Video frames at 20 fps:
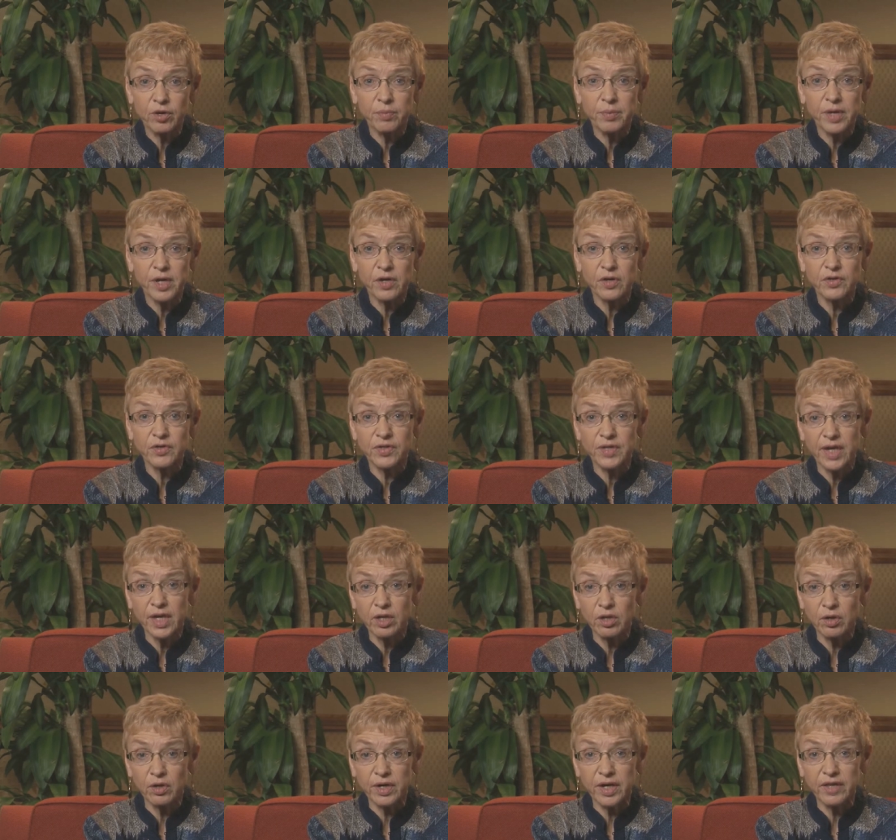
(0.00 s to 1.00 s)
because they
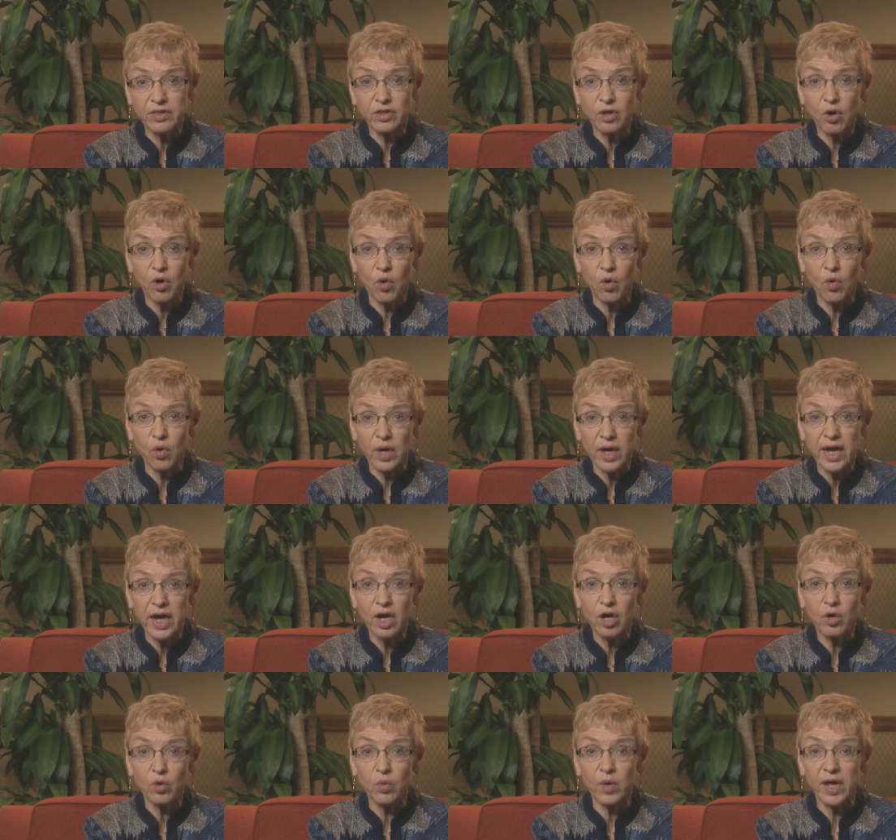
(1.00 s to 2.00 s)
look at the whole
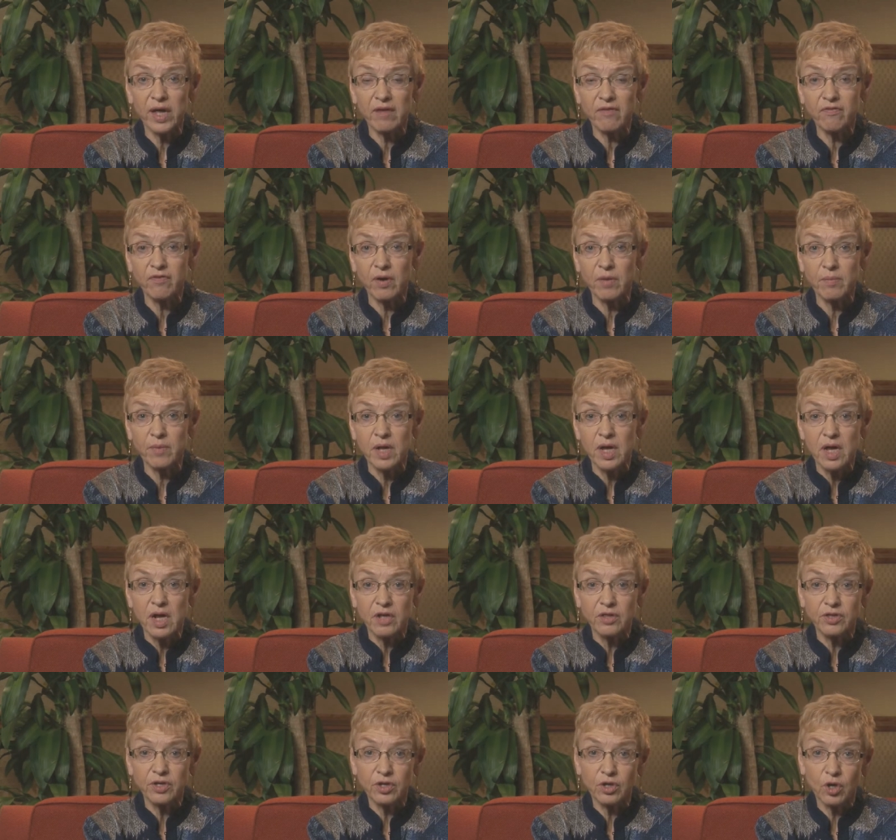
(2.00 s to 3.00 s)
airway from
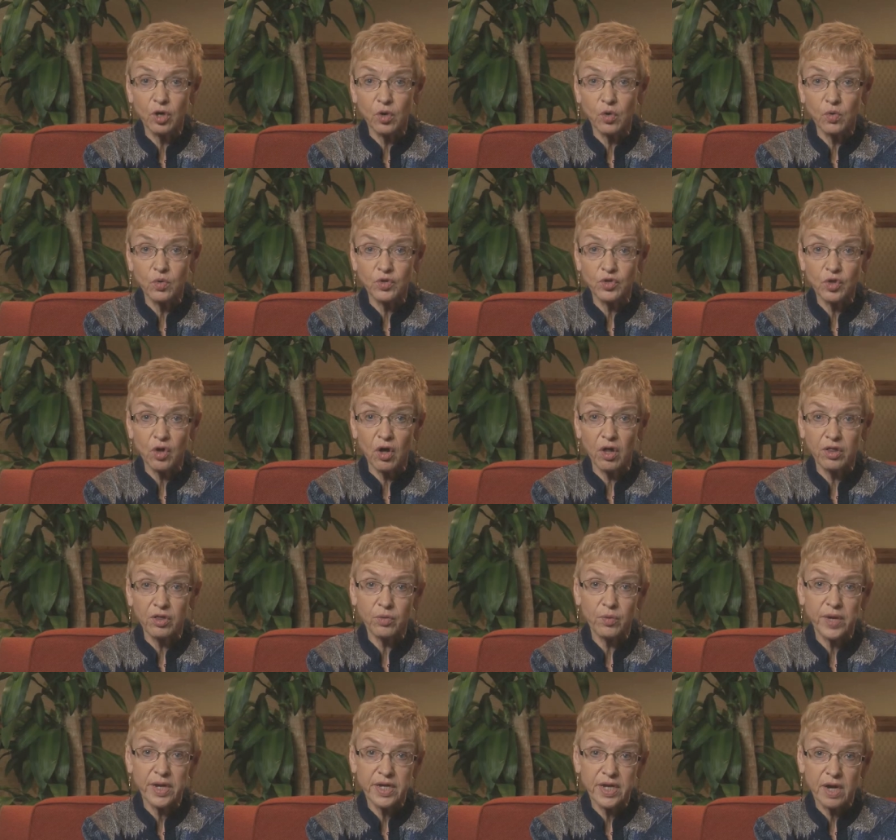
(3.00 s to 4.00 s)
the nose all the
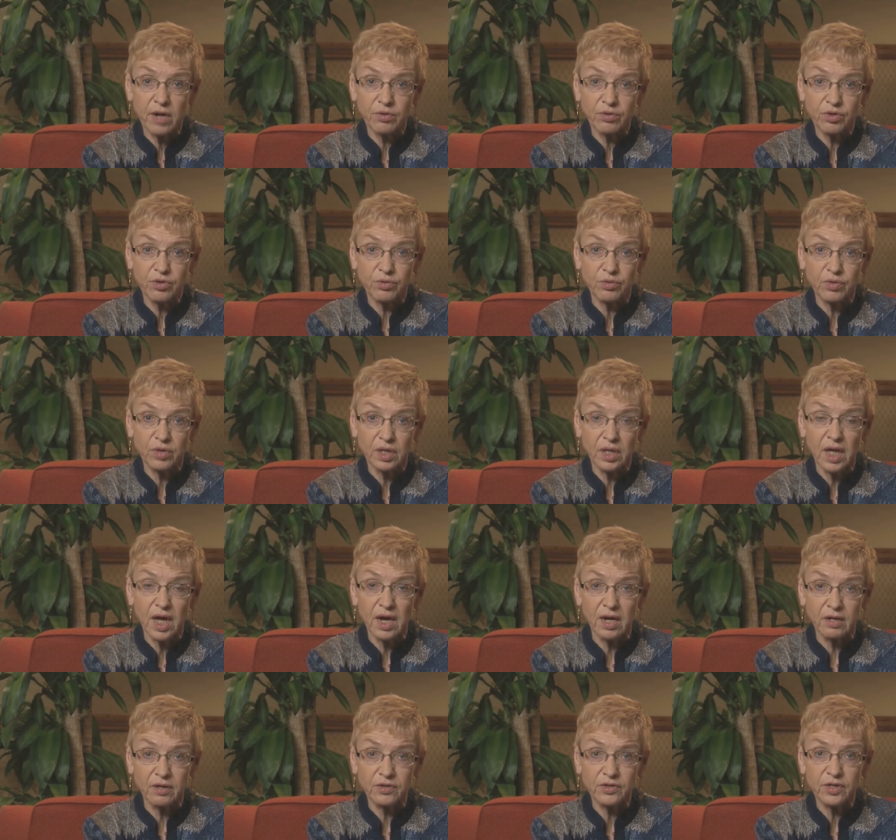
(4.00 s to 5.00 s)
way down through the
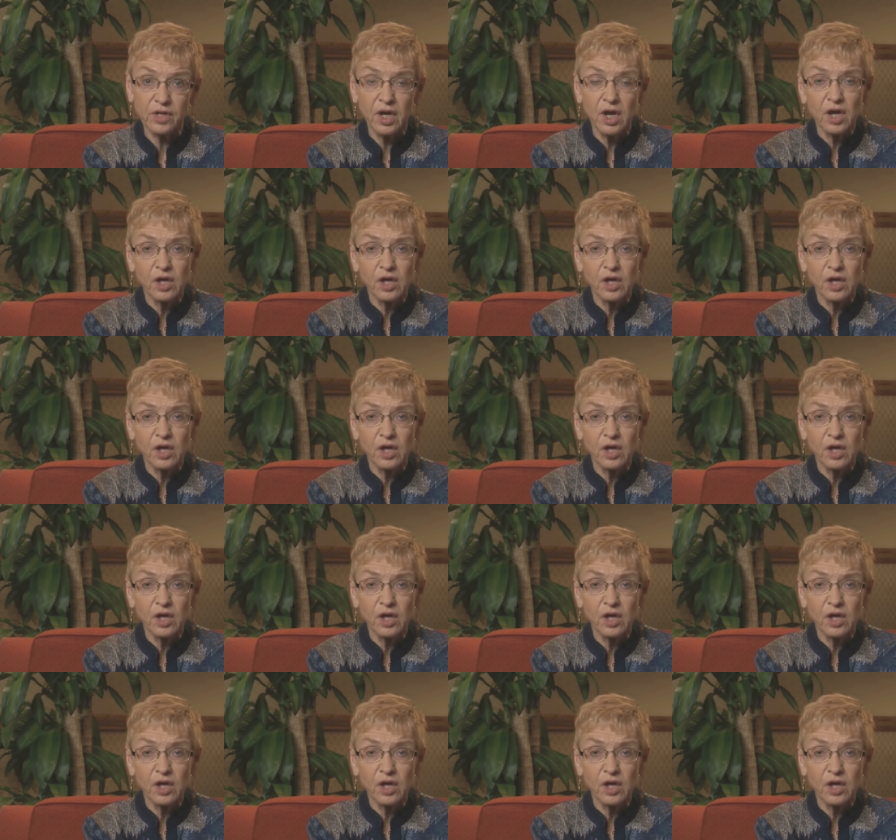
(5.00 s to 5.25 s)
lungs.